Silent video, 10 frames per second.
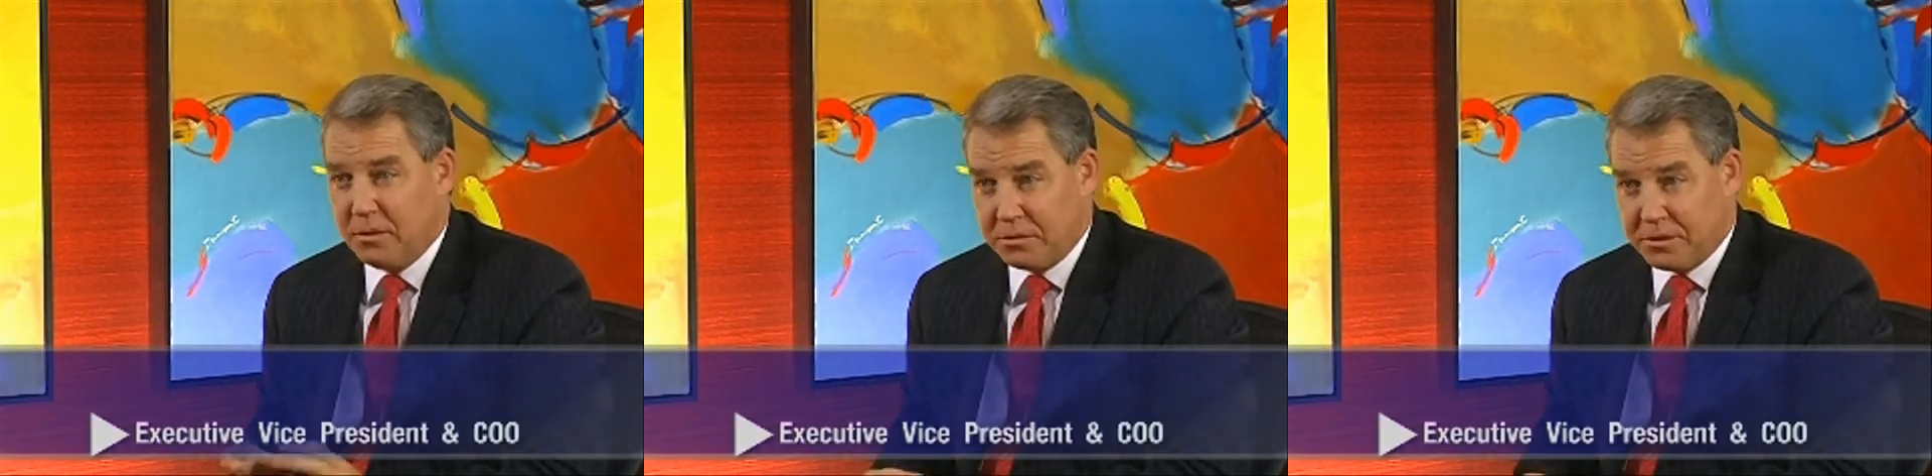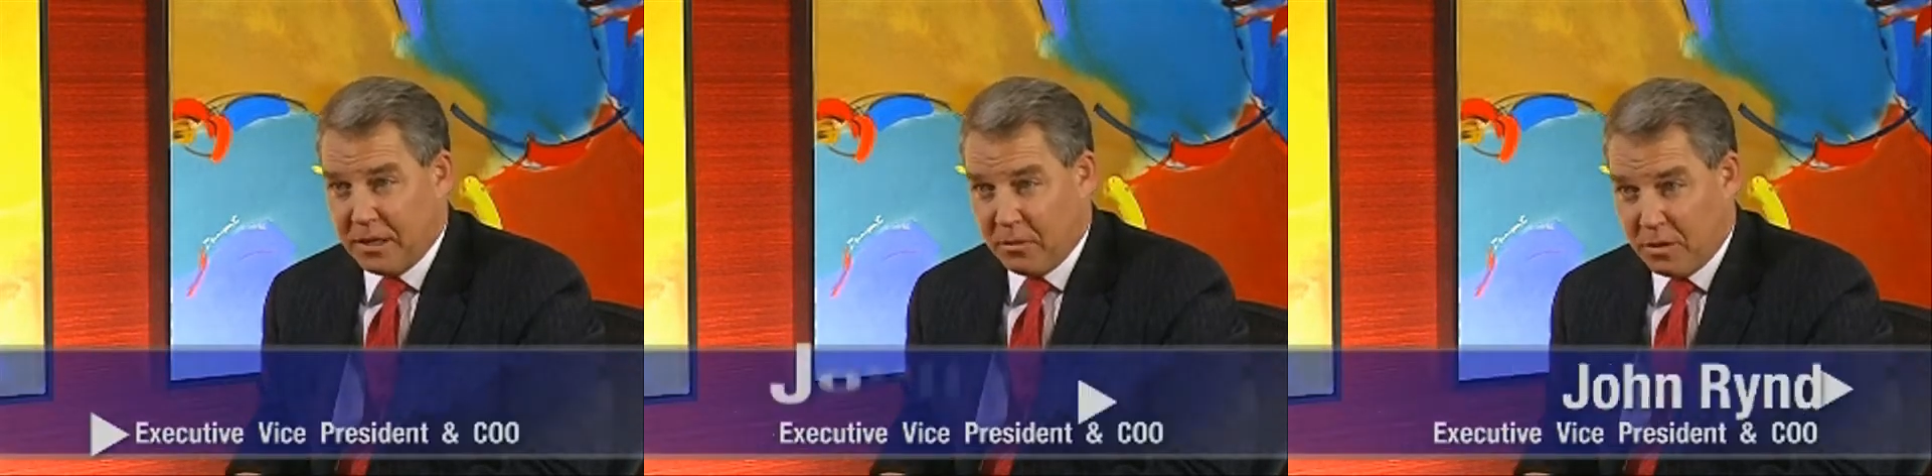on the
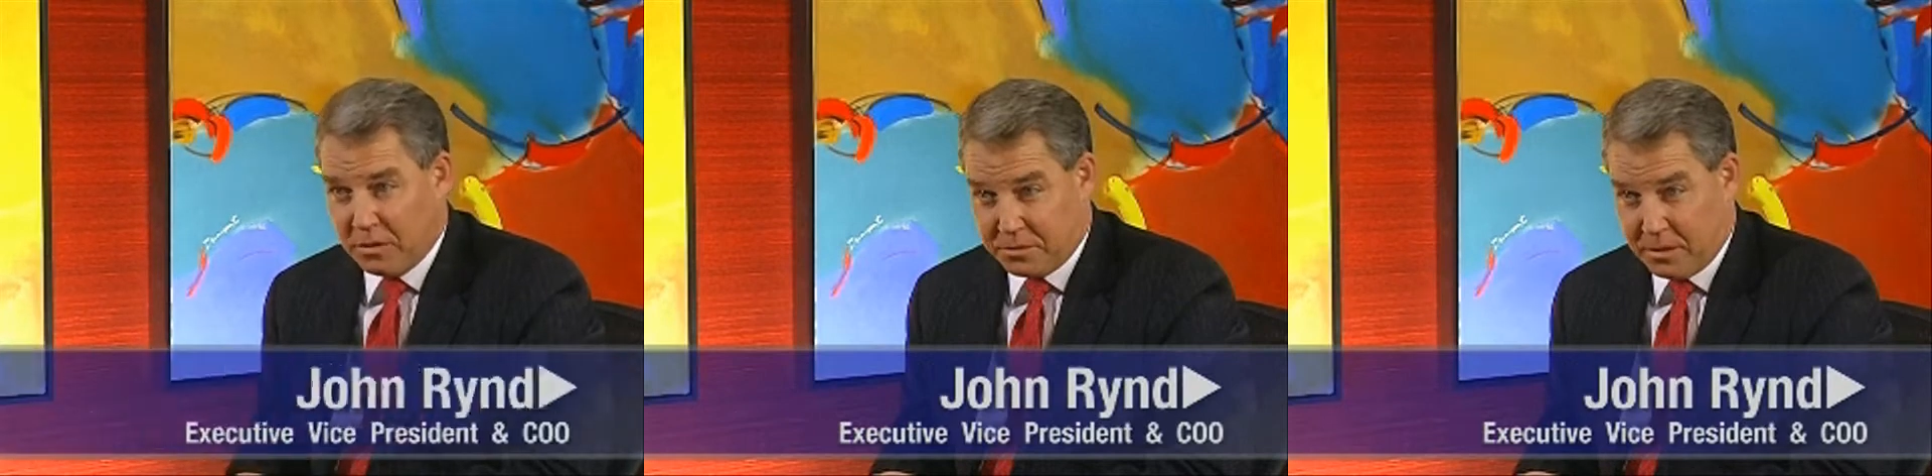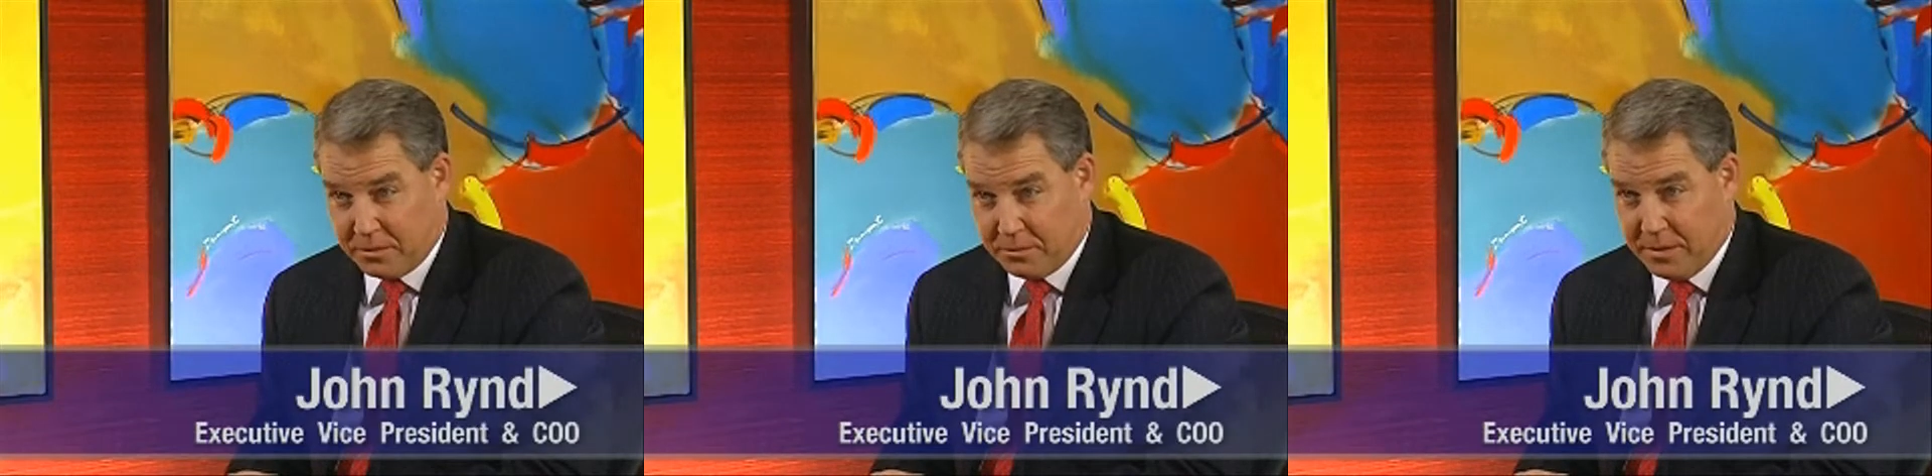shallow water
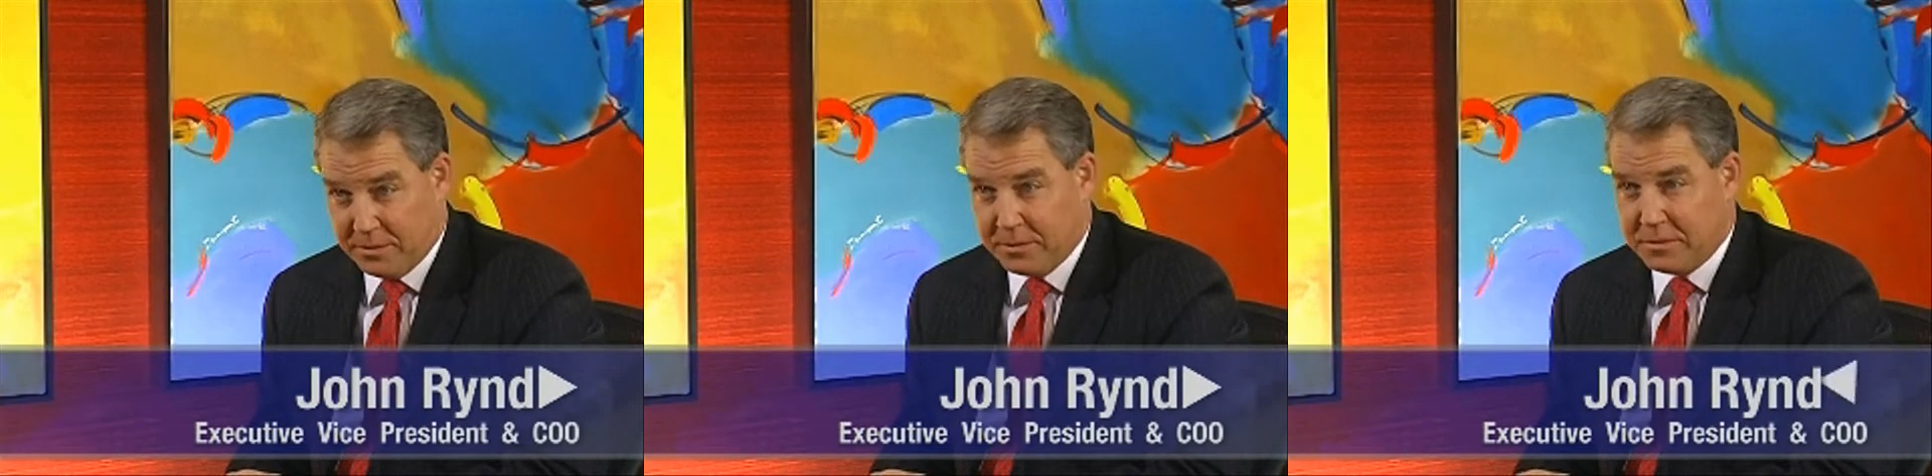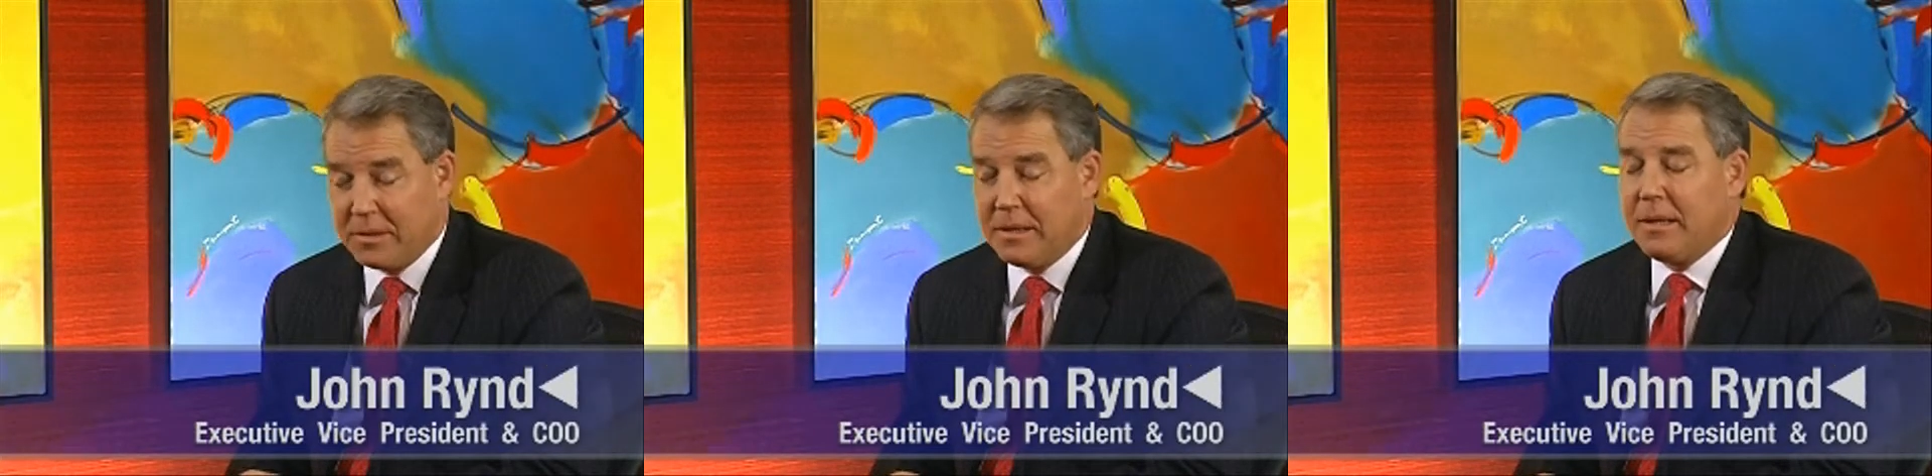service
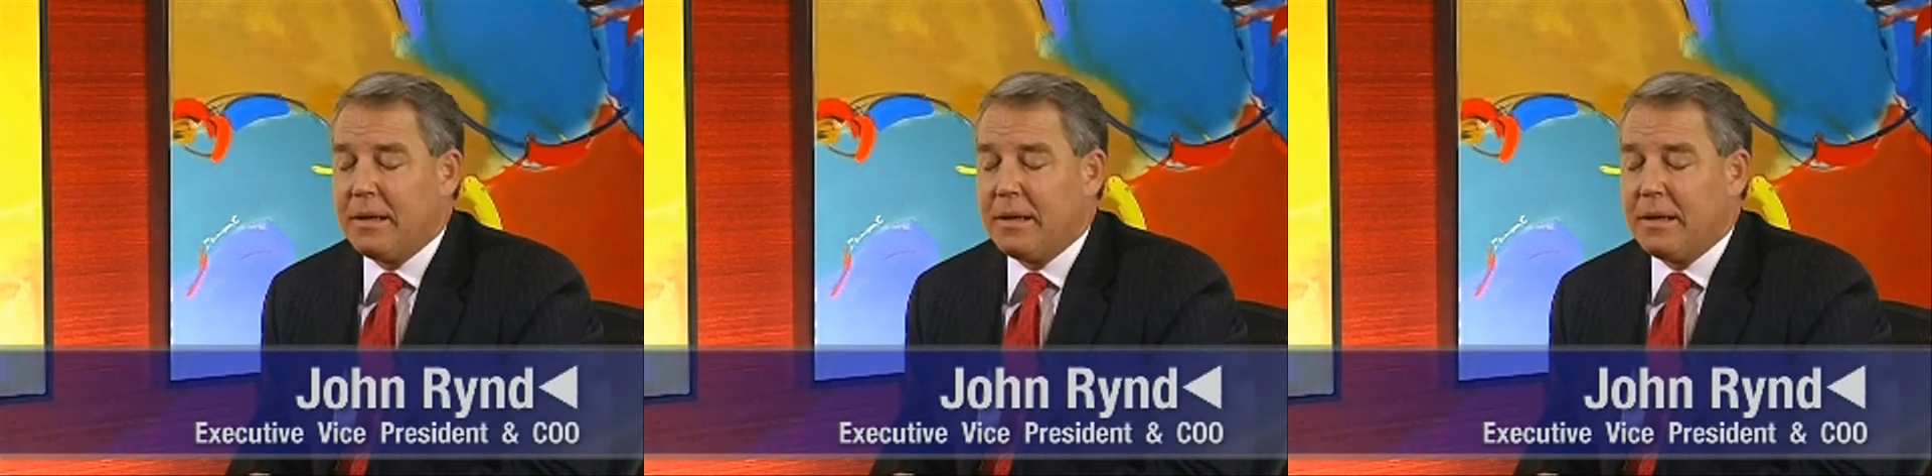business,